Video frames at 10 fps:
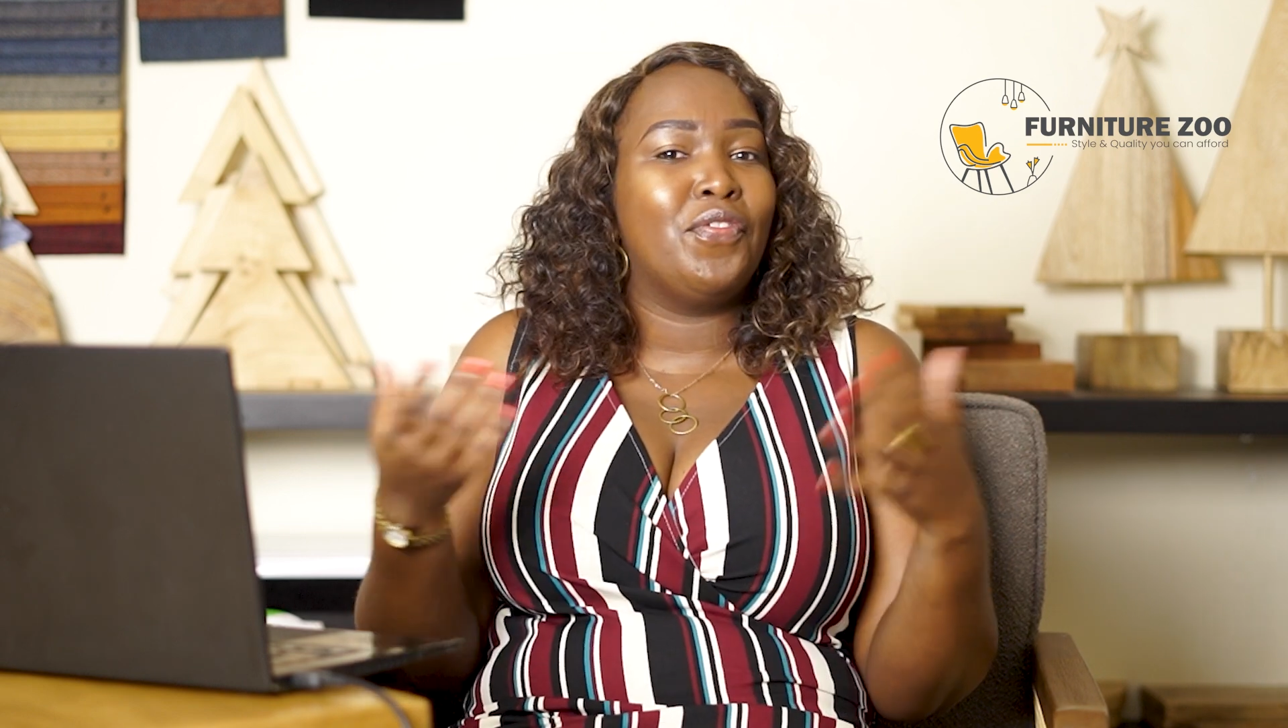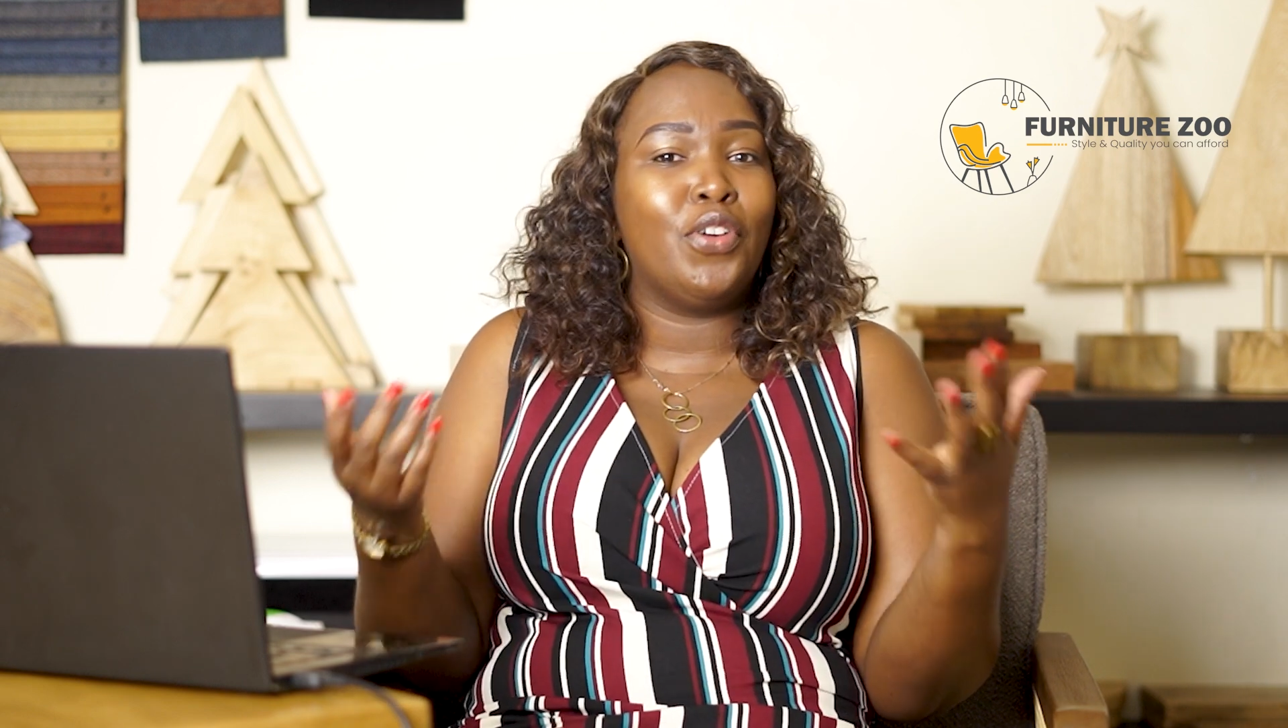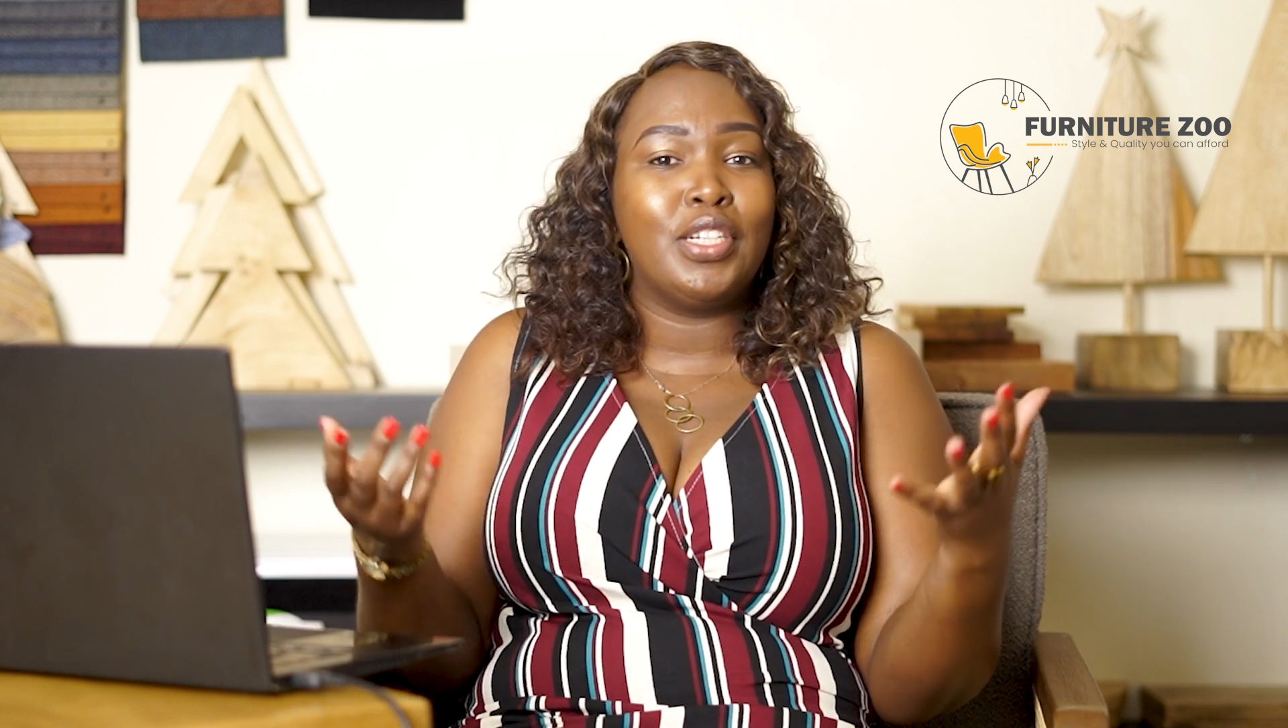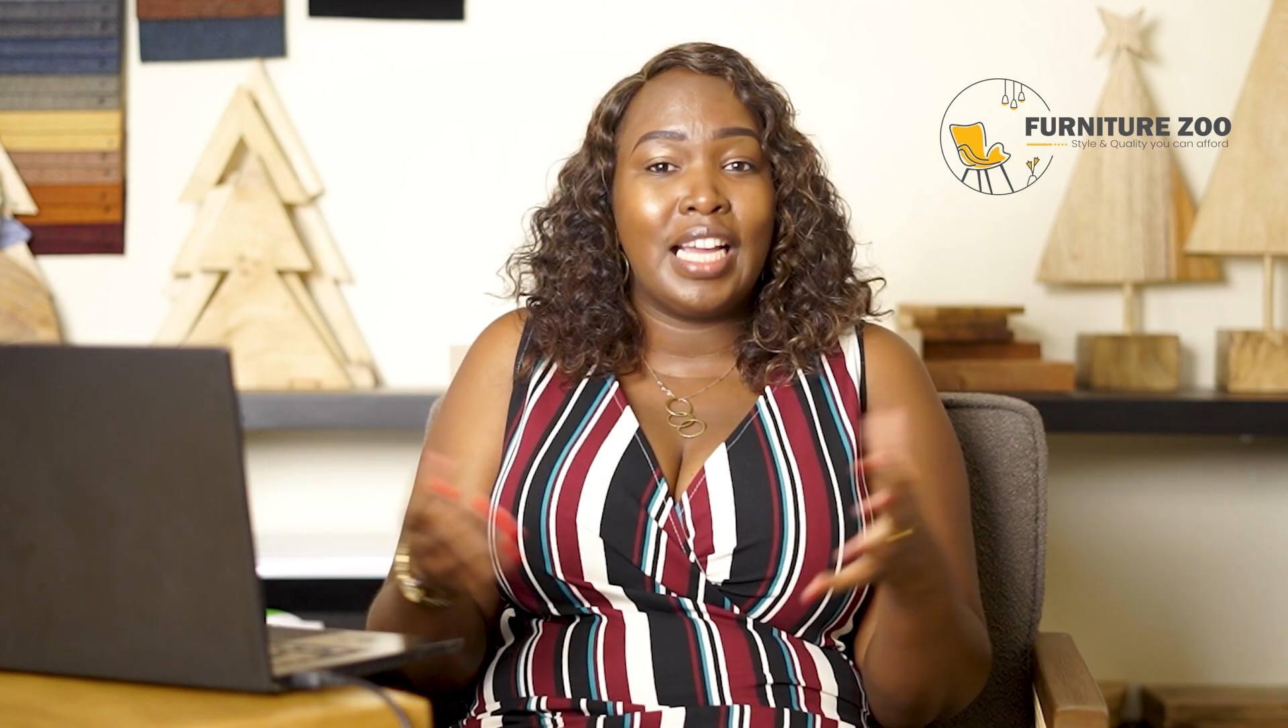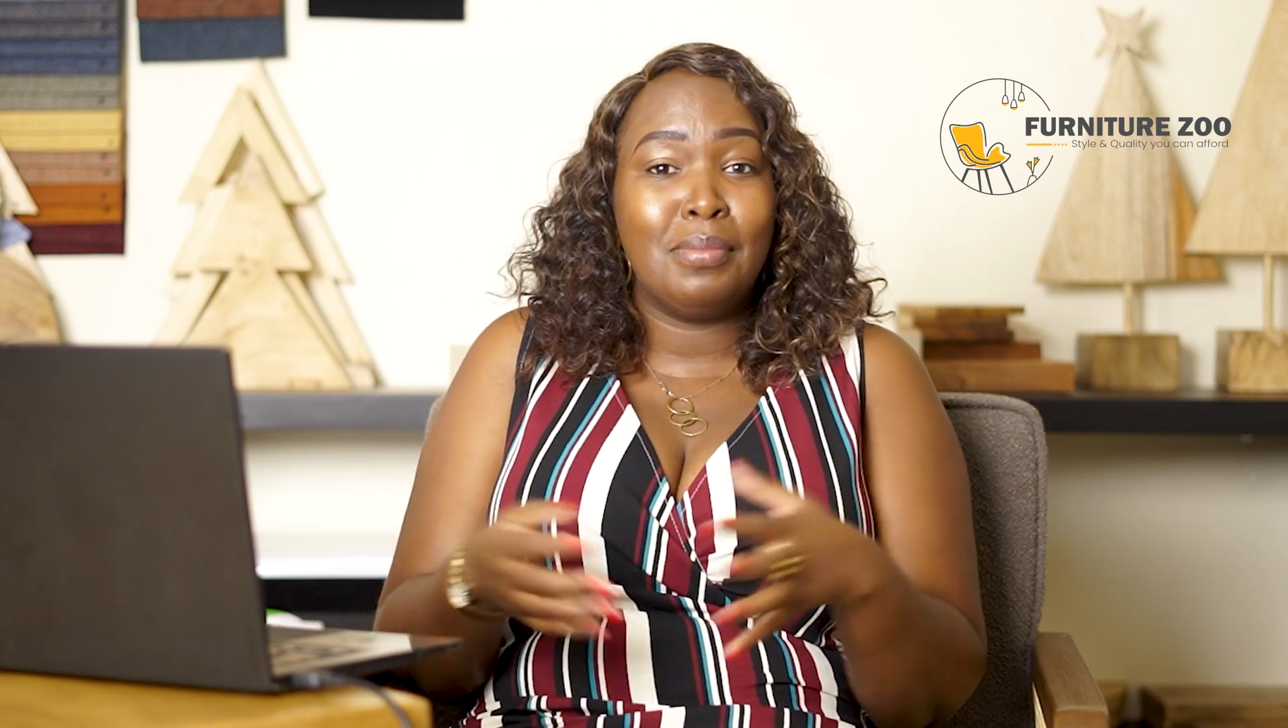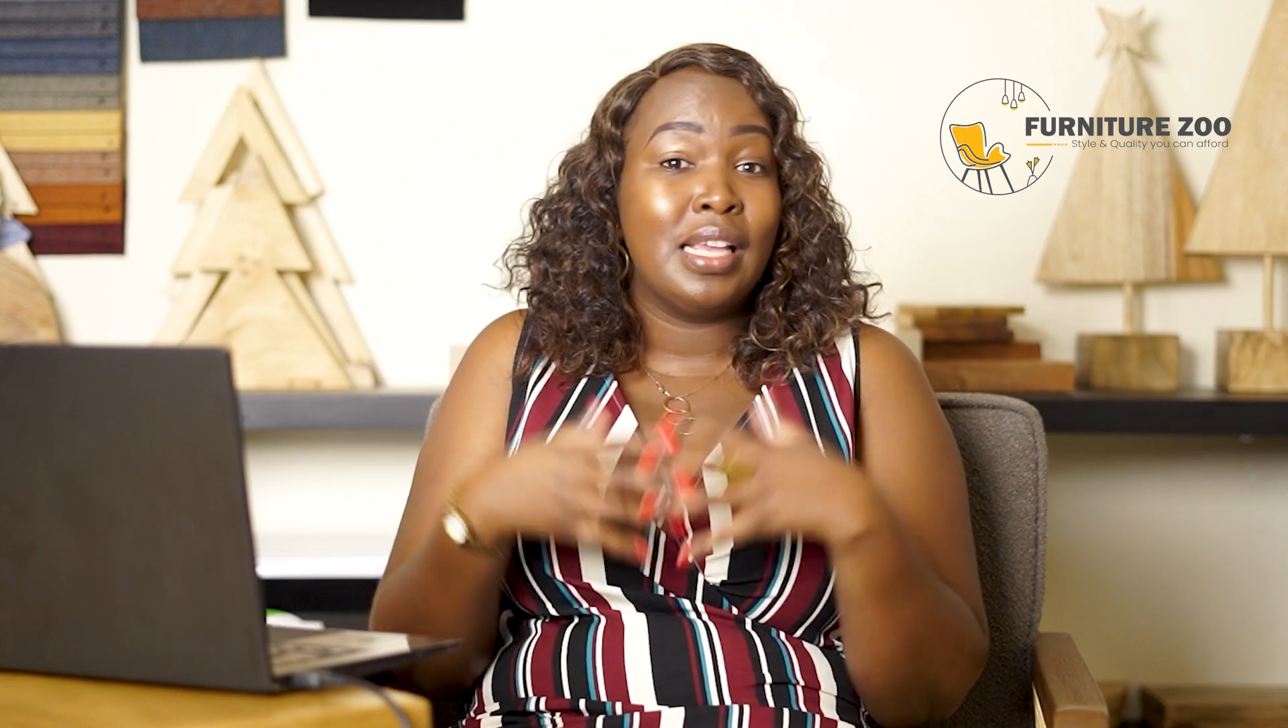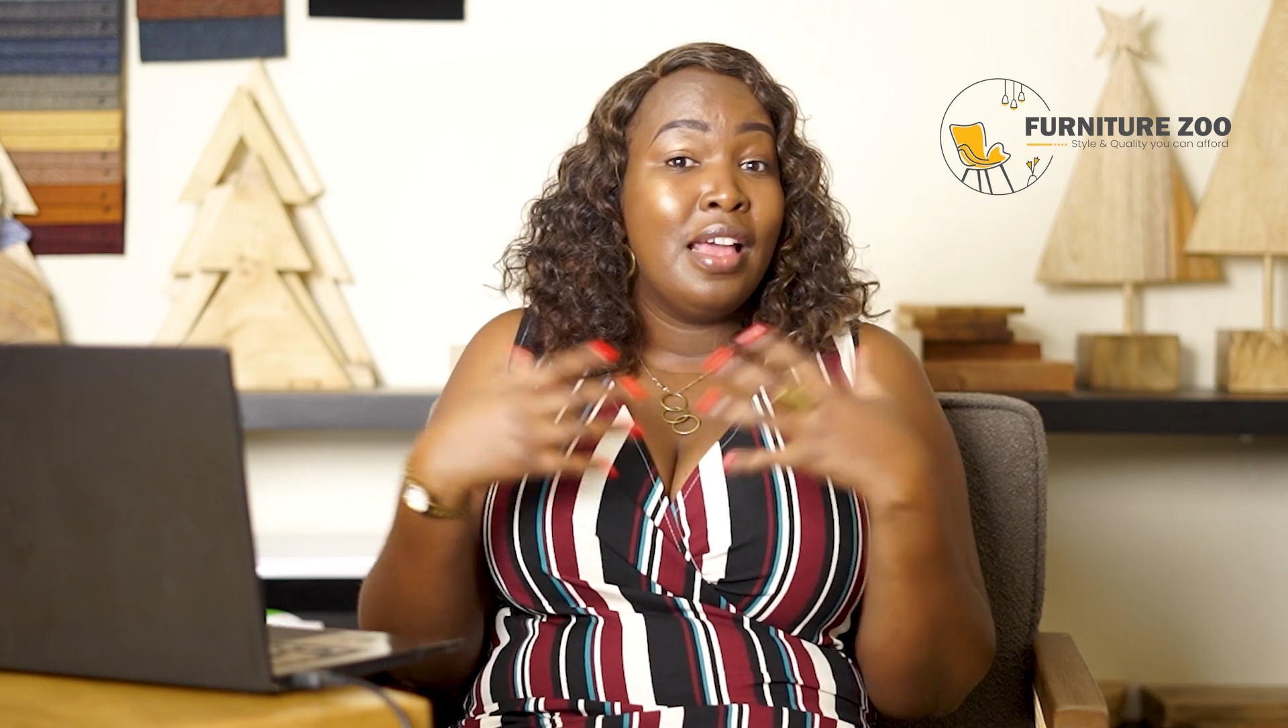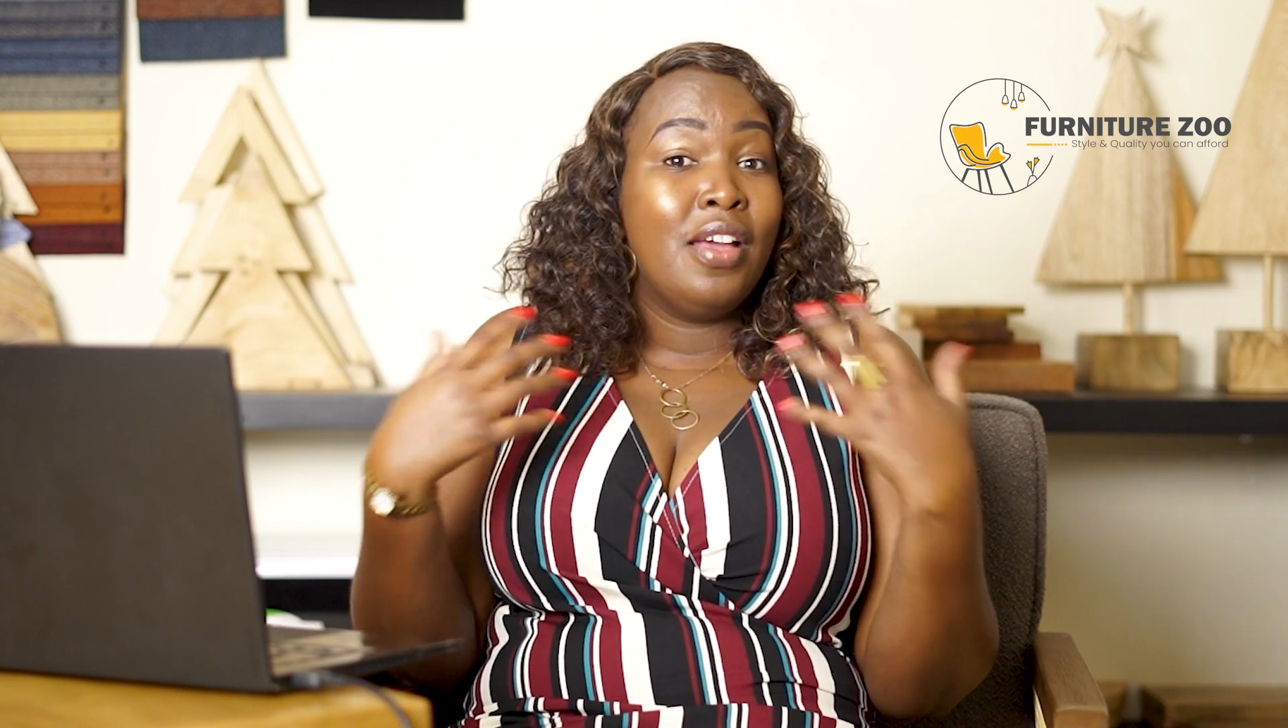4 times,